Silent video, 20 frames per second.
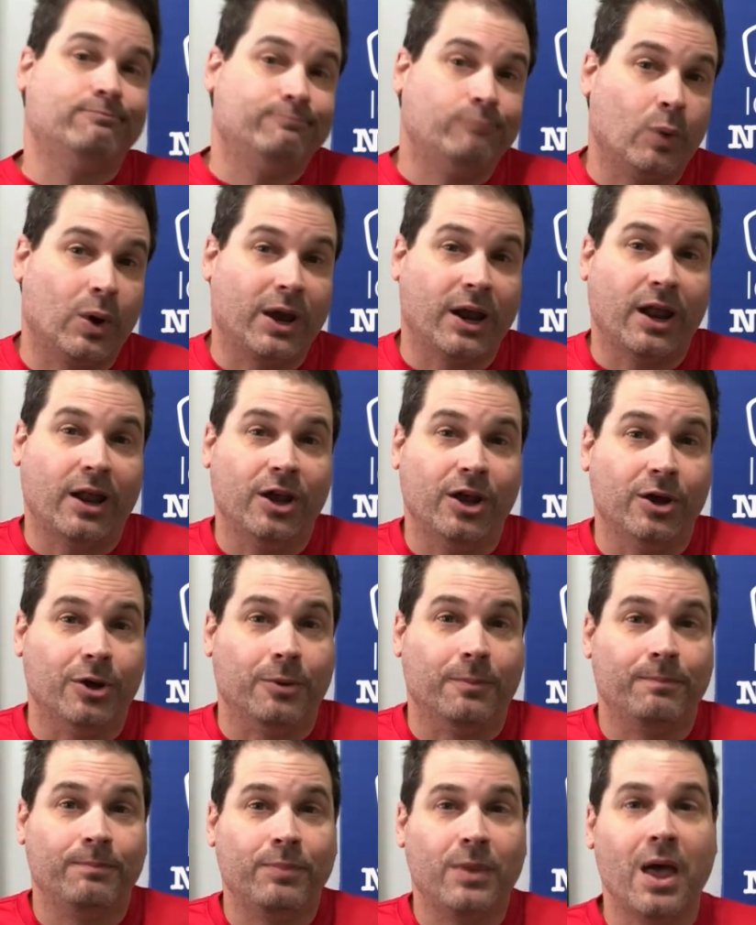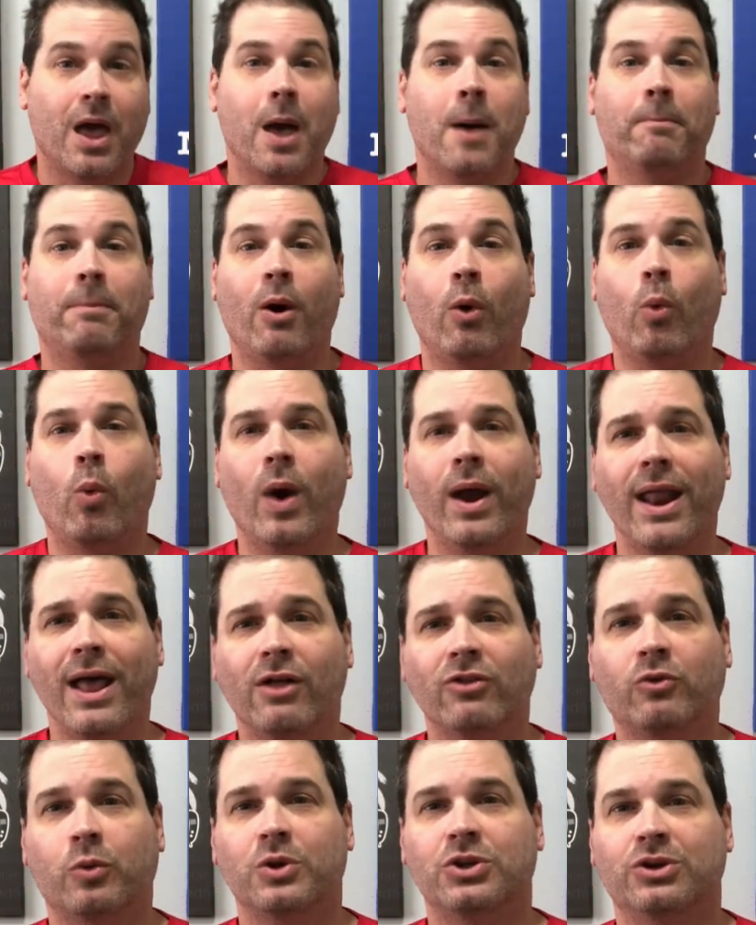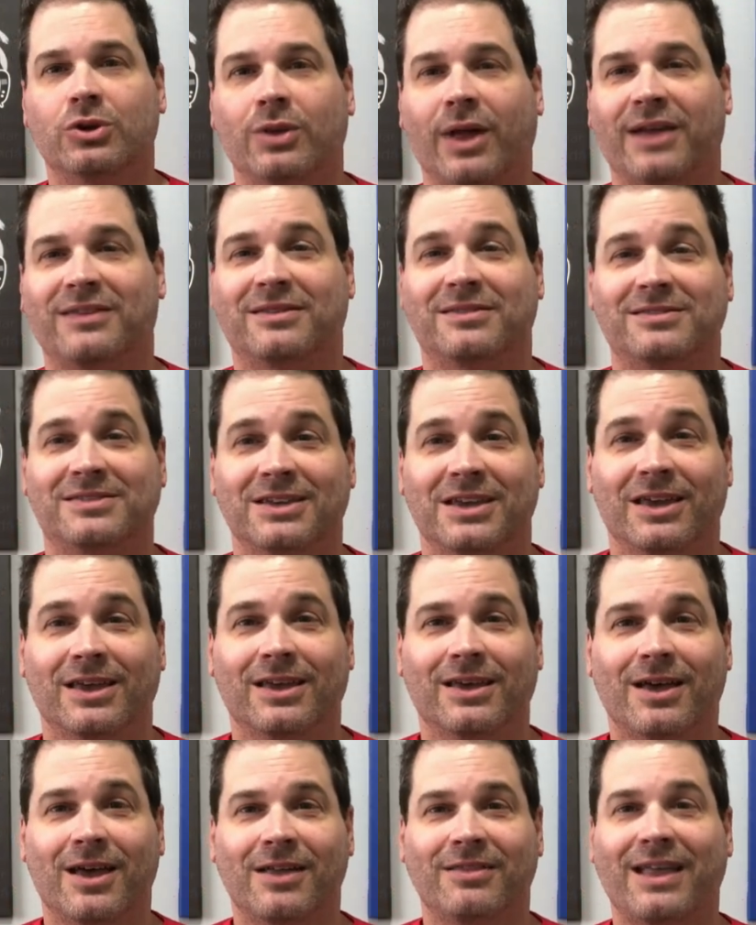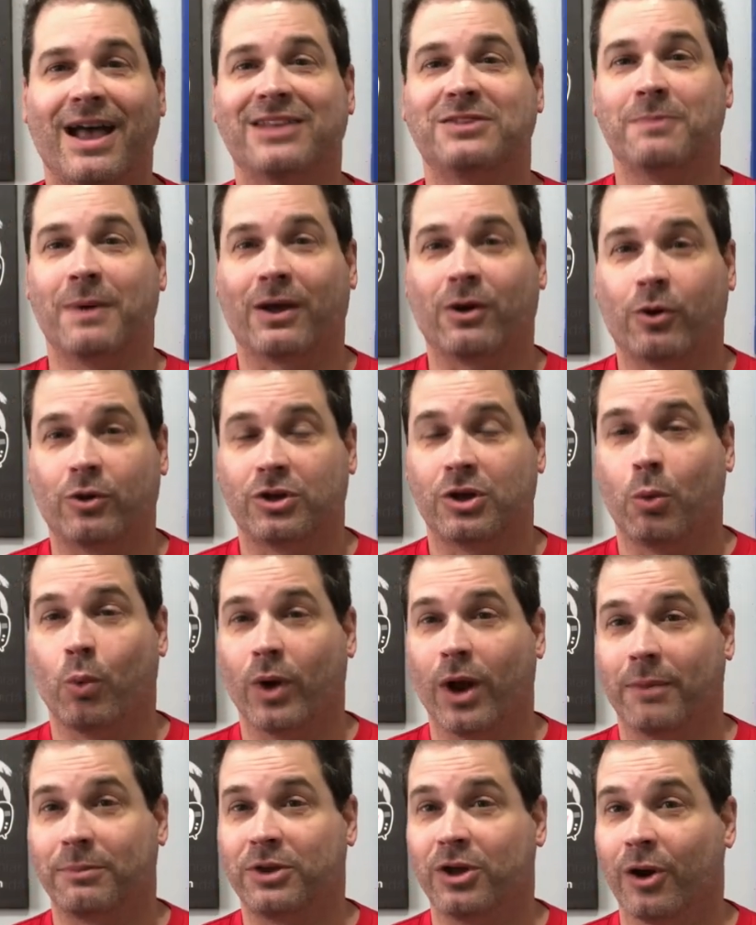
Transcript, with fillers: What can I do? But what else would you like to see? That's my what I'm